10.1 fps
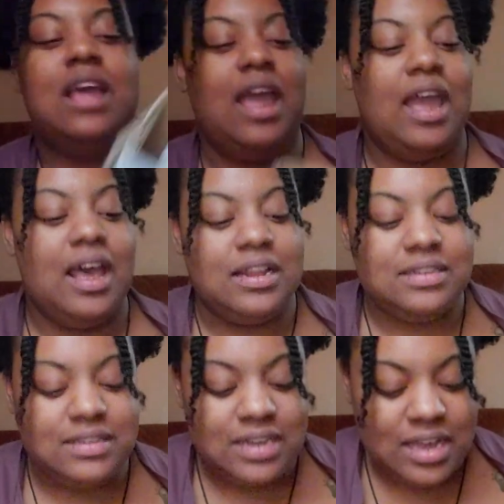
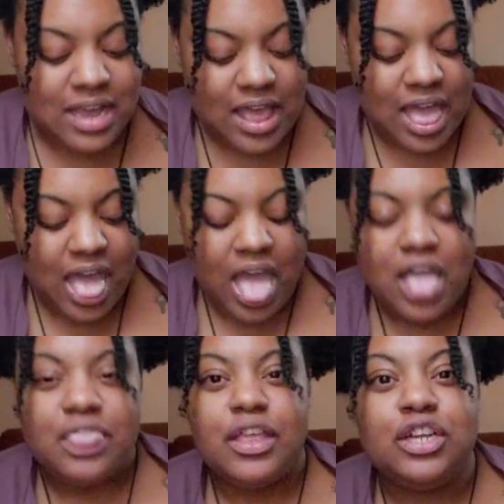and
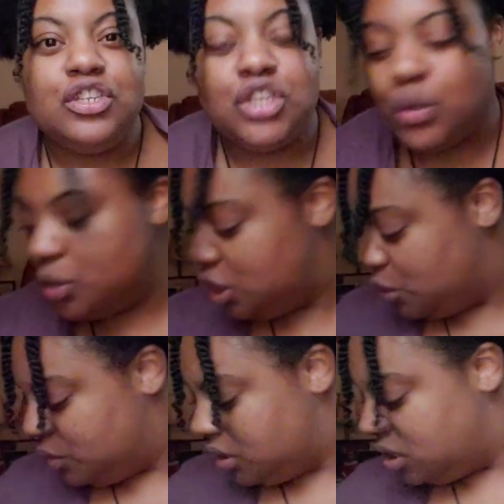they're so
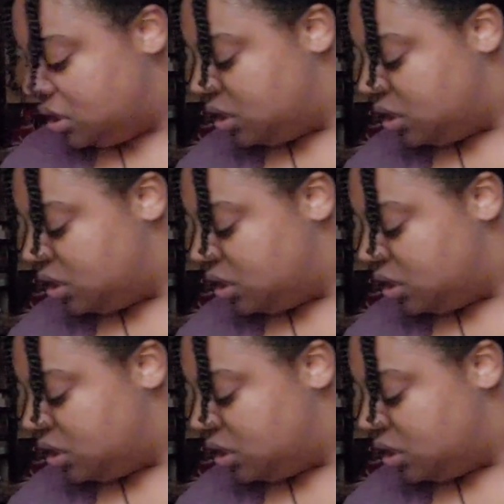cute.